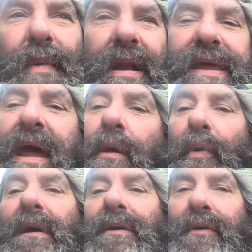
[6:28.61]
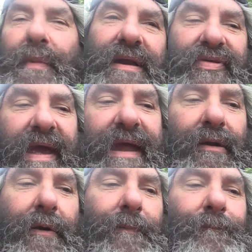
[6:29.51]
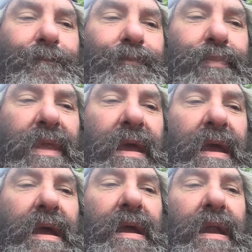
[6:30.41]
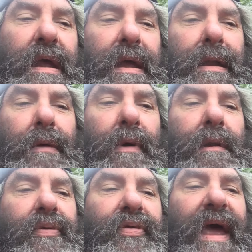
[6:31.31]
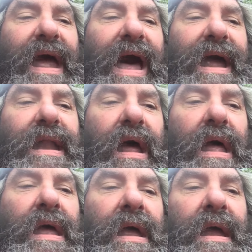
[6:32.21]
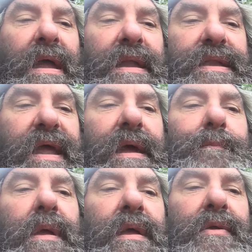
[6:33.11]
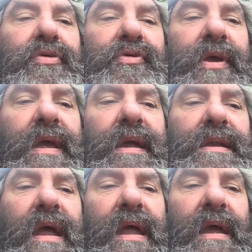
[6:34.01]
but again, welcome to my channel. And I want to say hi to Nim Chin.